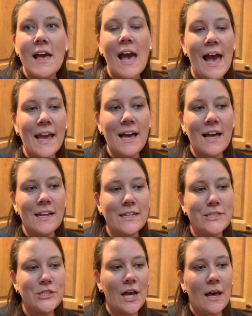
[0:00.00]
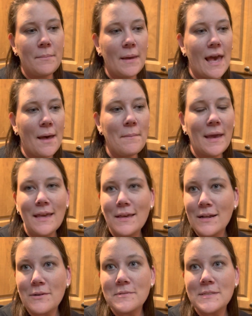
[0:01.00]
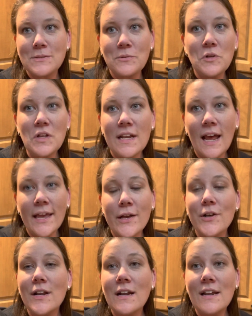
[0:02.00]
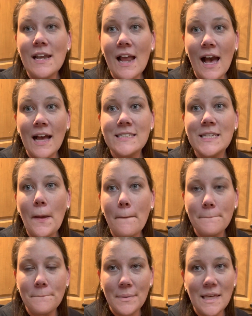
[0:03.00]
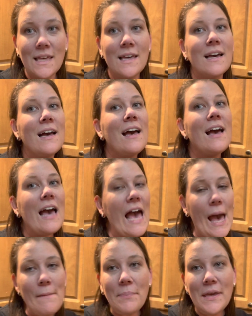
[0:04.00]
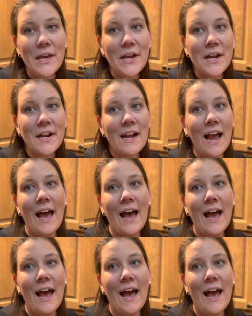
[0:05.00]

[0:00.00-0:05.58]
I got a job at my kiddo school and I could not be happier.